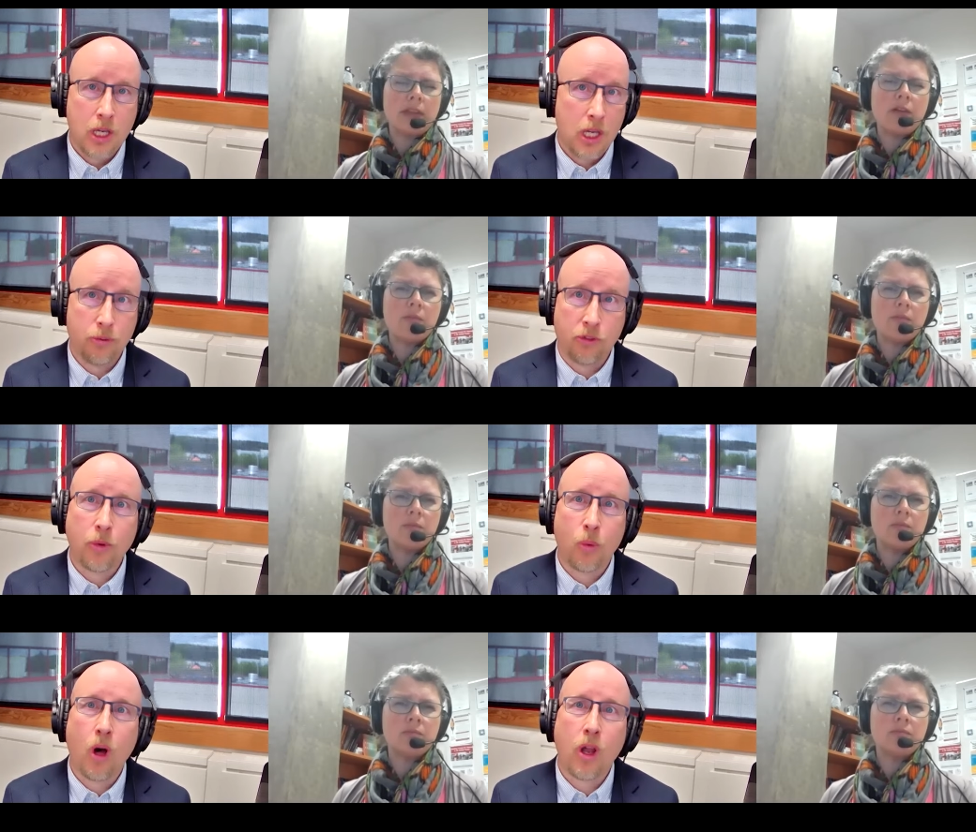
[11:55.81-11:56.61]
Speaker 1: Yeah. If
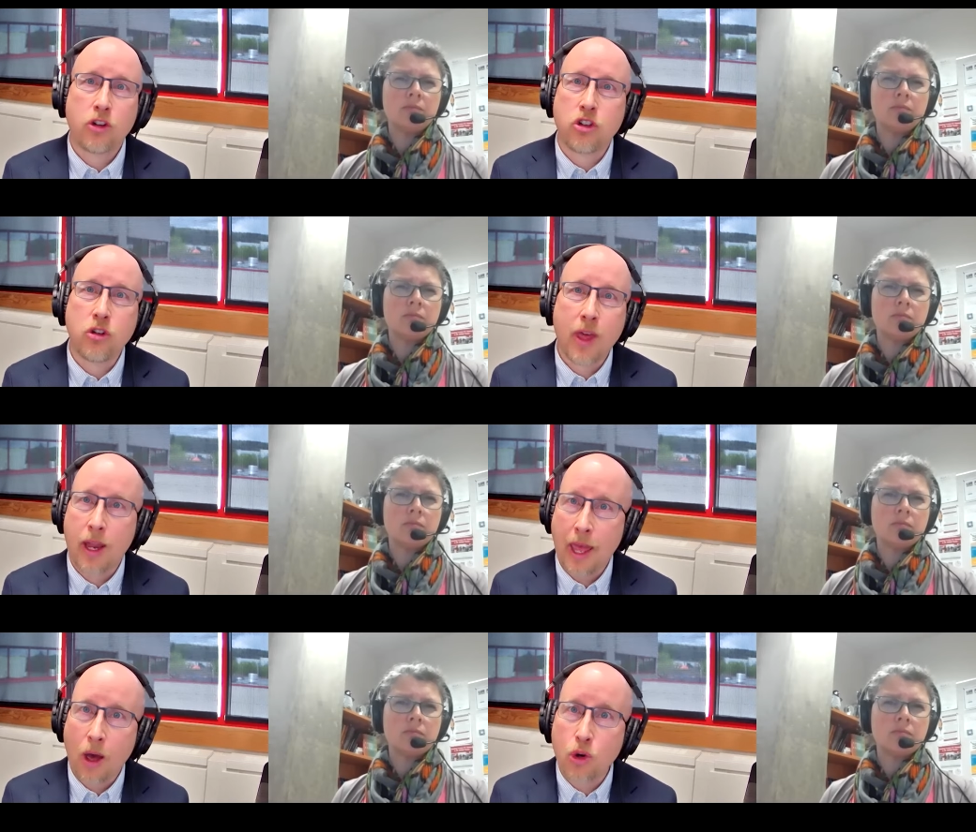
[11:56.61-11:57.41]
someone wanted to do
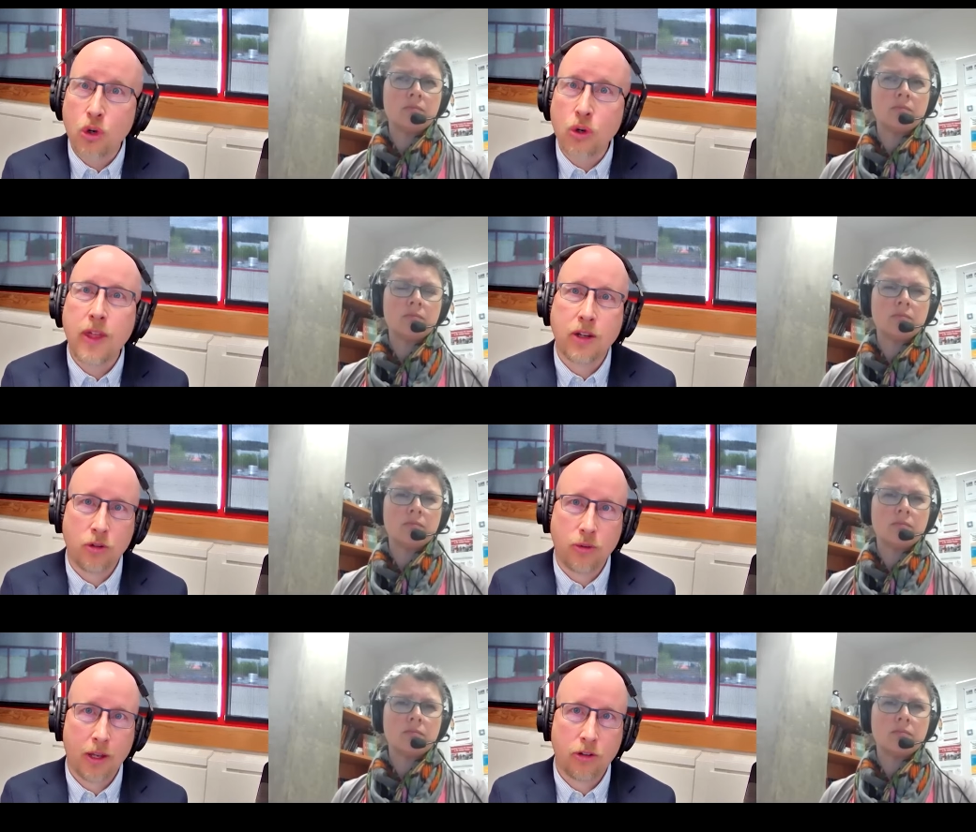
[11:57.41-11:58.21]
that, how could they
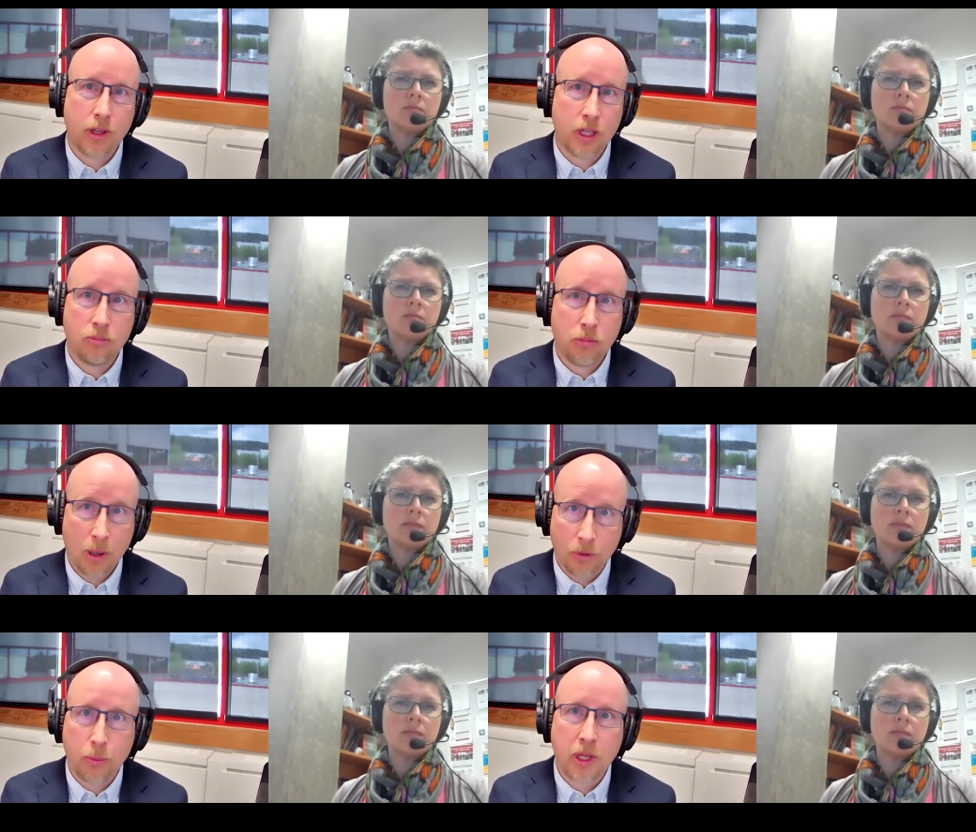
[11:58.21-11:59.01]
do that? Do they
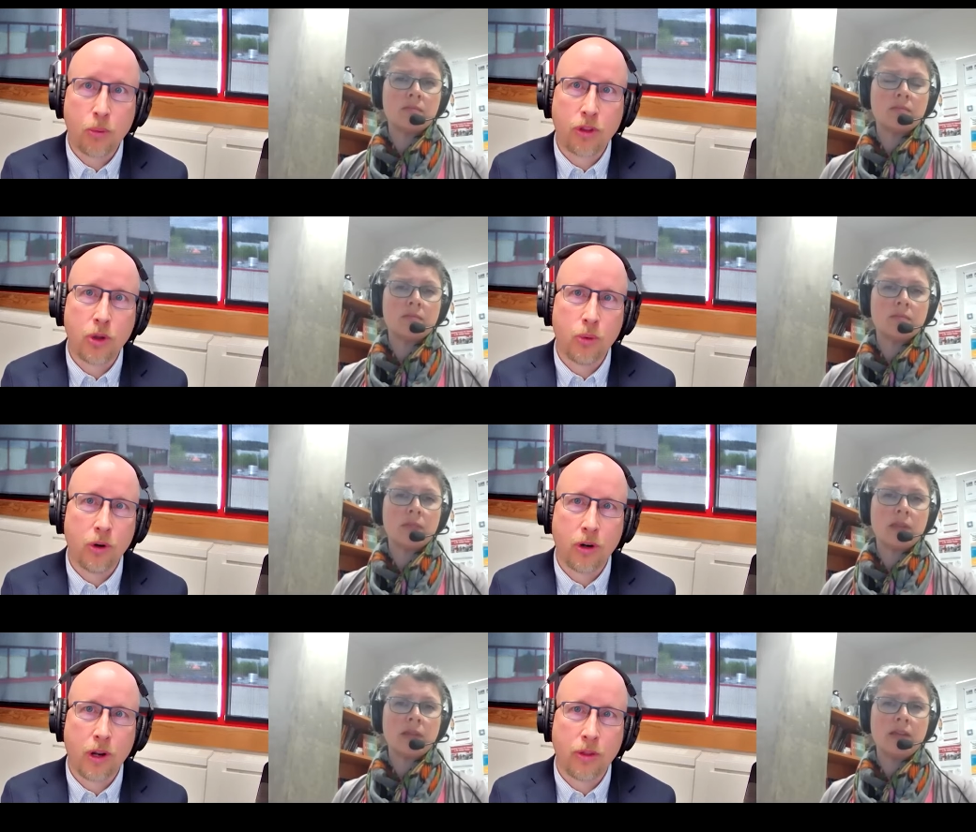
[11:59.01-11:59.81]
come and speak with
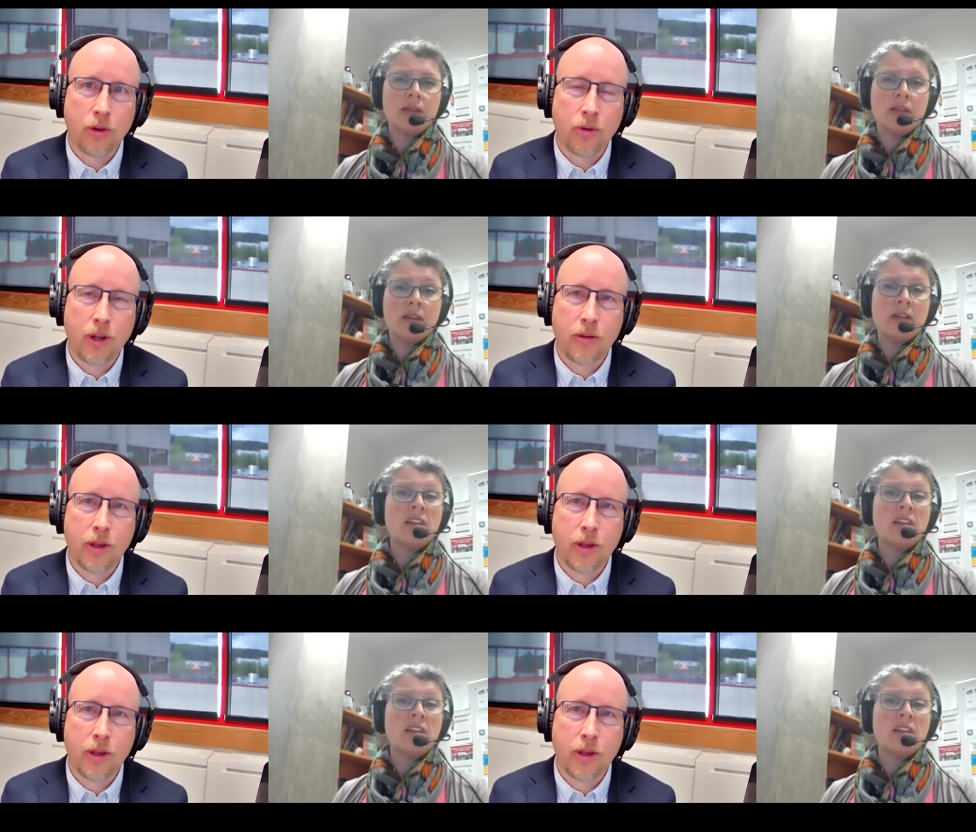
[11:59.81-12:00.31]
you or another uh,